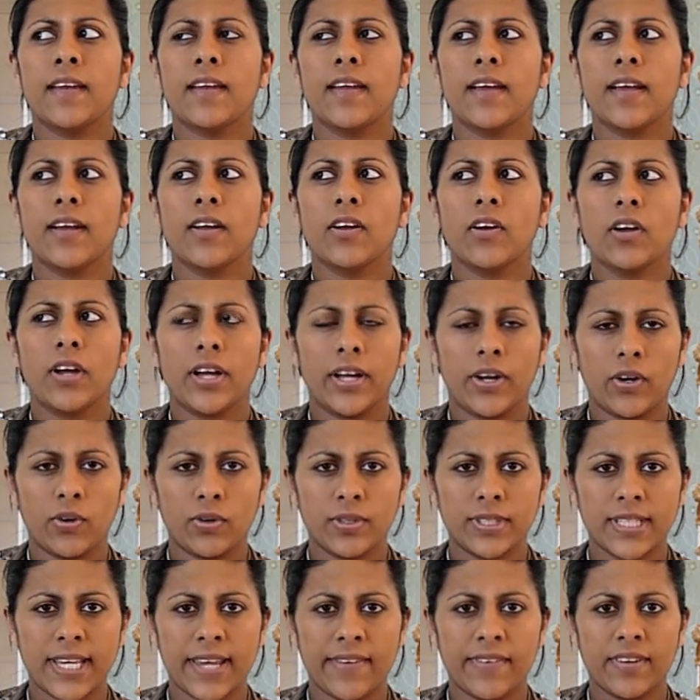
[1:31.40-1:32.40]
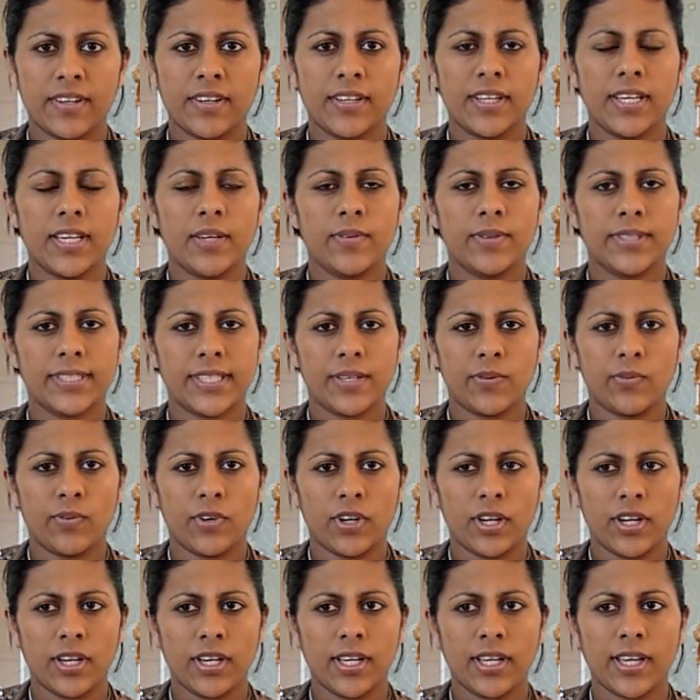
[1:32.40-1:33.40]
I called Evan. He was at
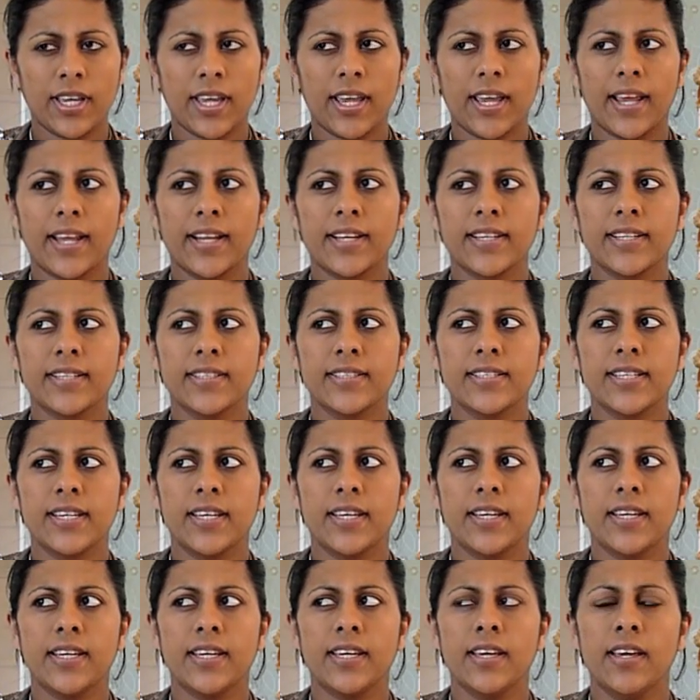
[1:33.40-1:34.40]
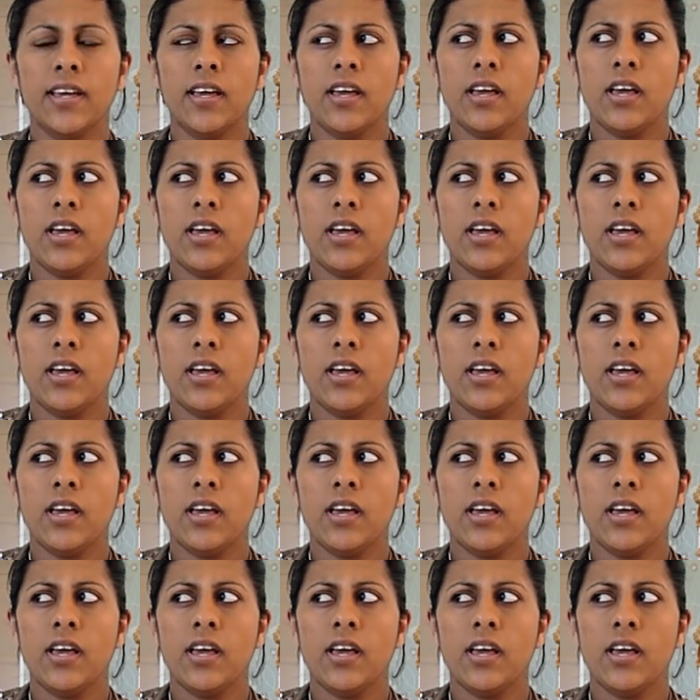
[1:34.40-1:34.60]
work, and he